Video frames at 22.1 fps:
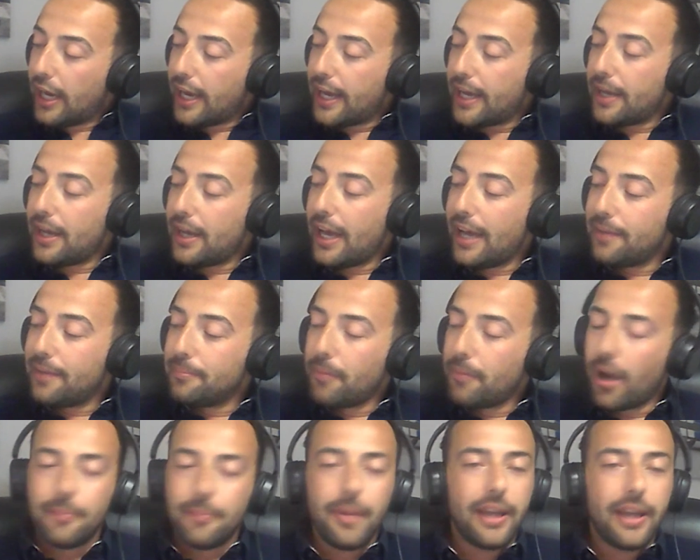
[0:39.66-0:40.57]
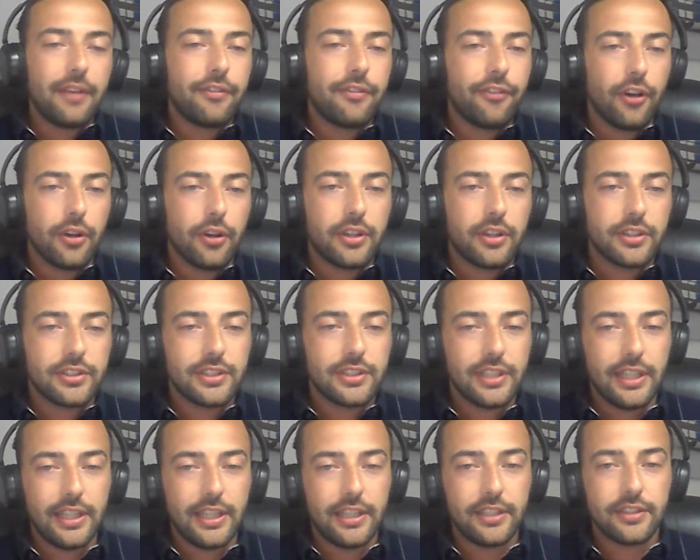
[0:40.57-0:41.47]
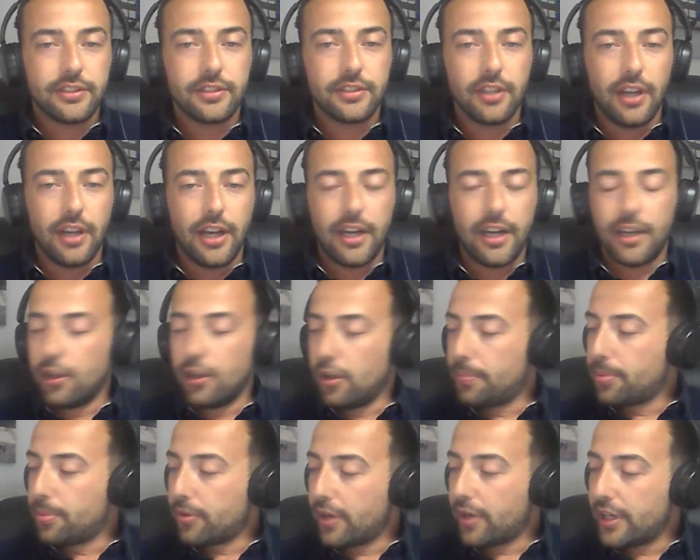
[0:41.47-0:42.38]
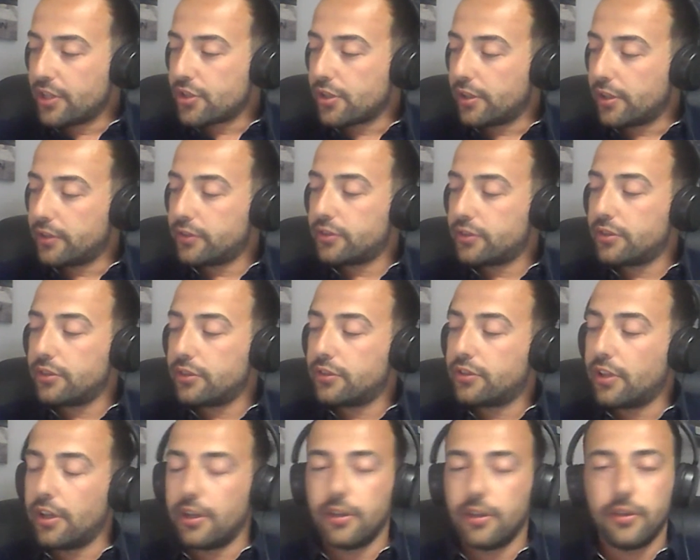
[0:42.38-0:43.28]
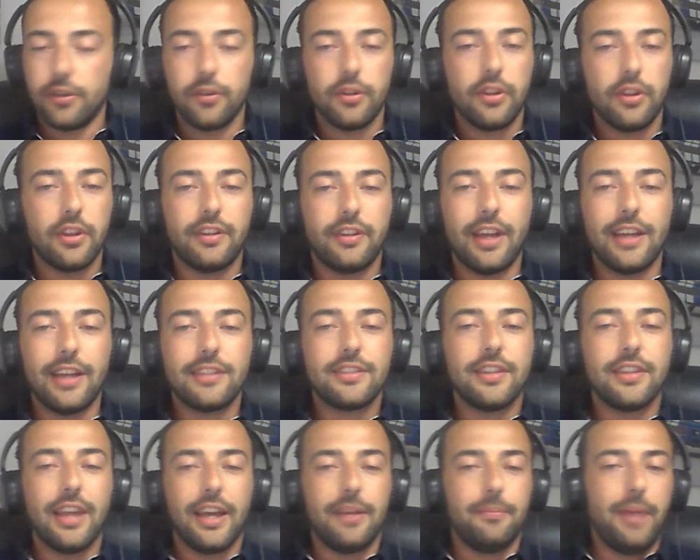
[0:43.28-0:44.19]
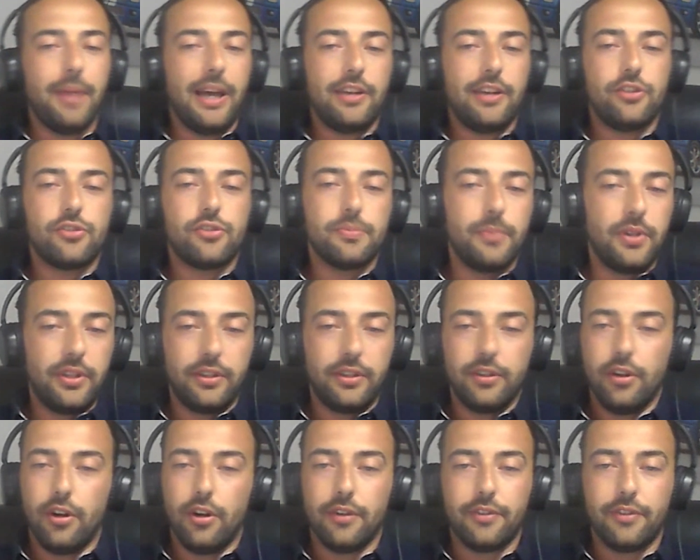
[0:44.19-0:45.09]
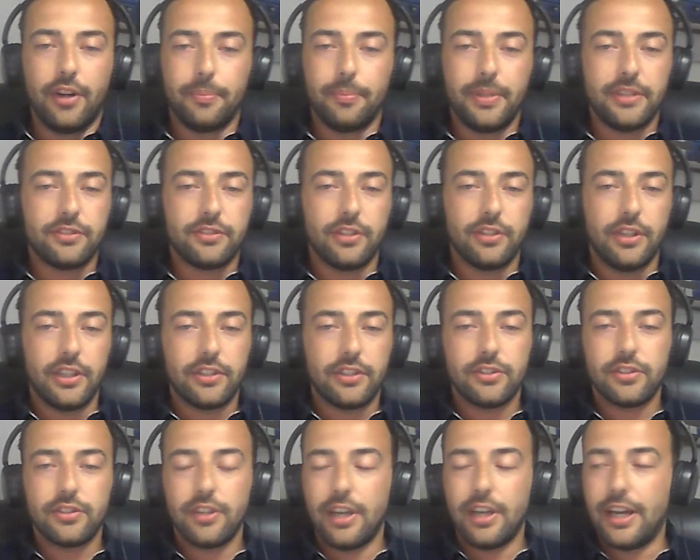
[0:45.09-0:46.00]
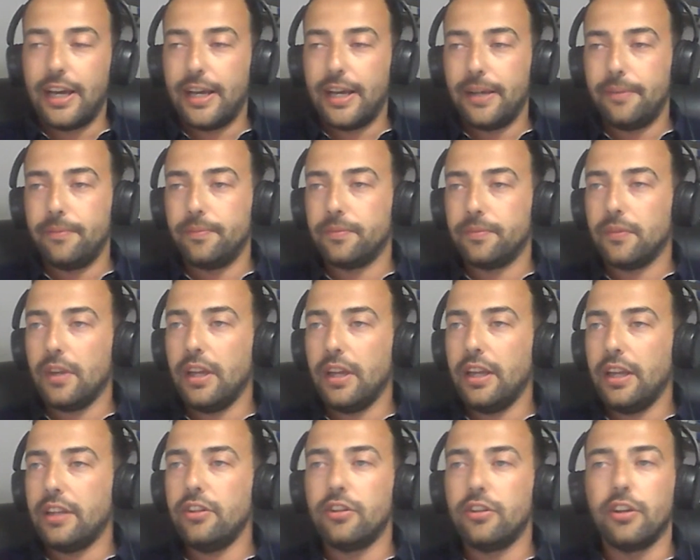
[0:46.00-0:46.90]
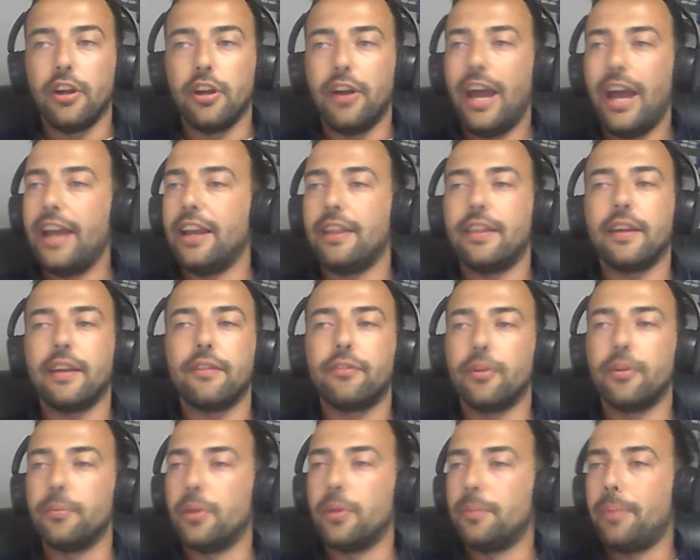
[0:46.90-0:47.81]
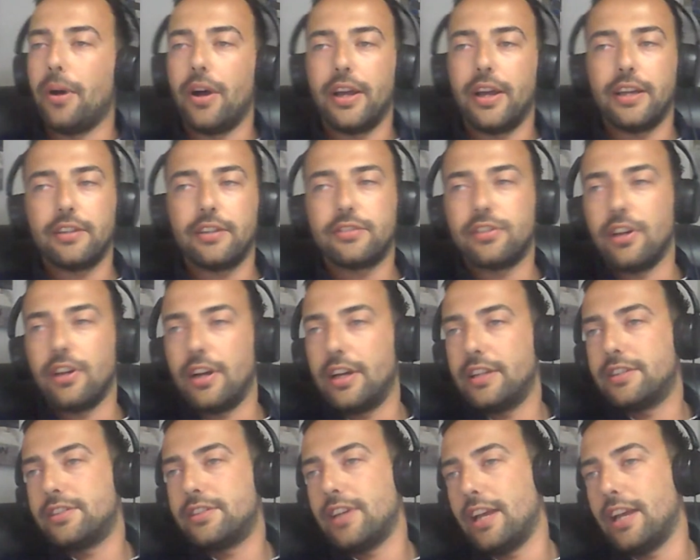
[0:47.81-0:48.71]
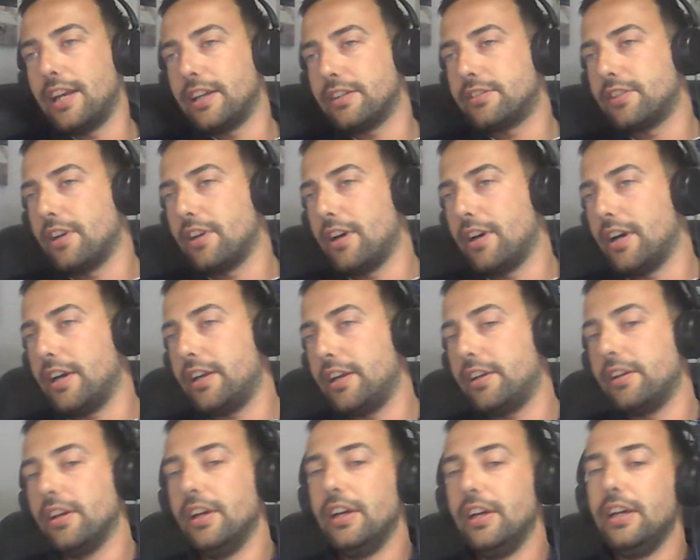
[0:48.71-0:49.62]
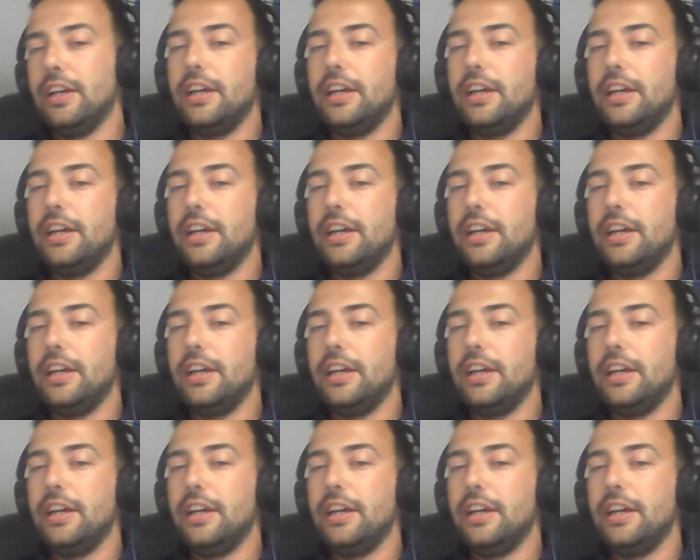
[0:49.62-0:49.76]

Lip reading: And my main focus is our operations. So the day-to-day management of our business, anything from the buying side, selling side,